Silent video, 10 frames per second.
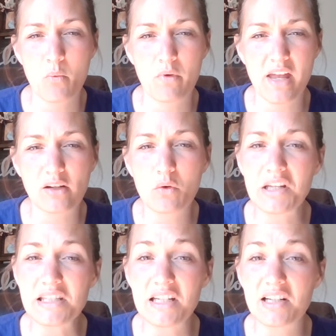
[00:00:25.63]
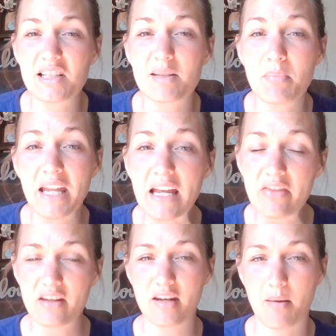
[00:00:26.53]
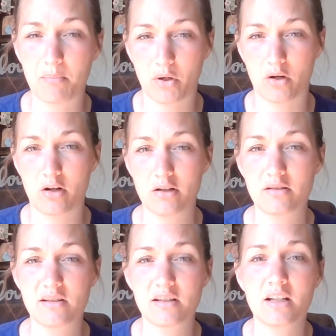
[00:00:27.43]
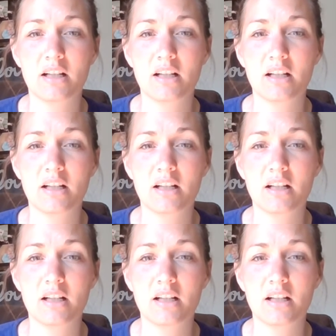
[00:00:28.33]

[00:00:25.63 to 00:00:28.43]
We're then going to expand the numbers